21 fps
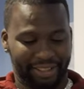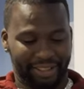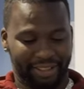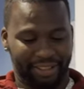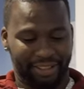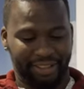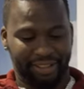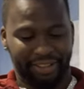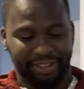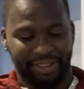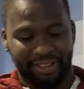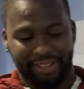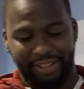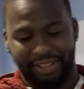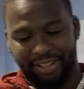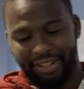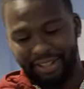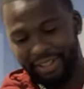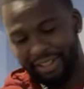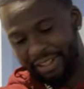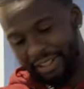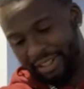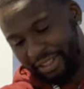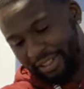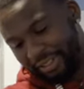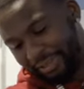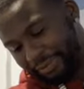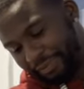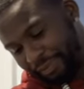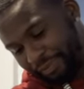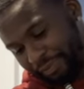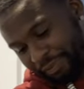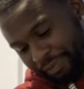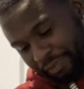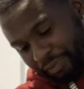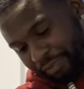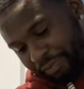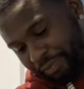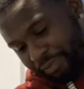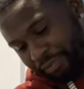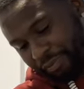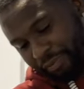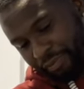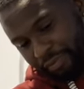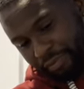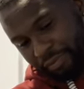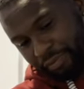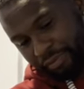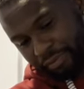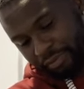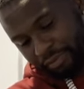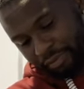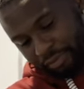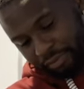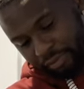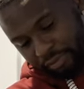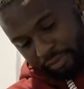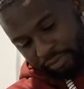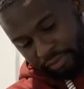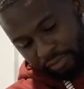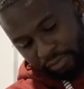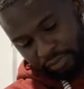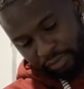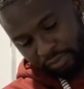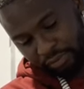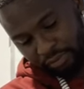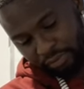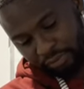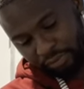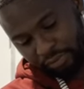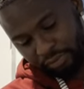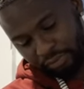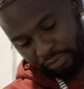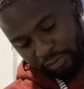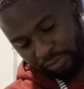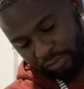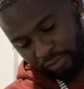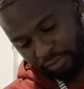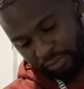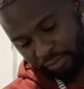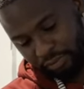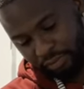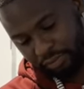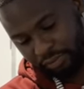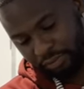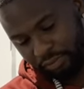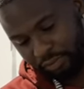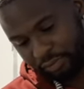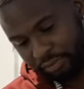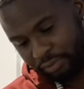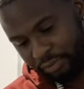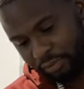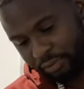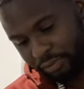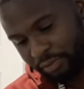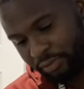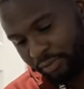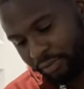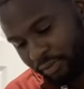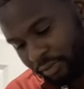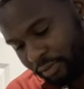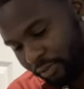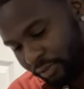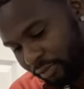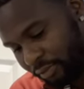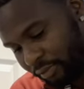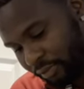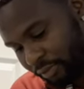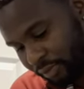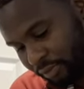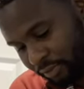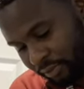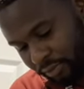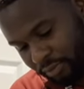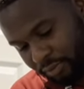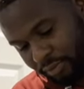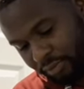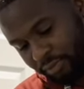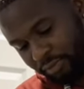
Nothing is said.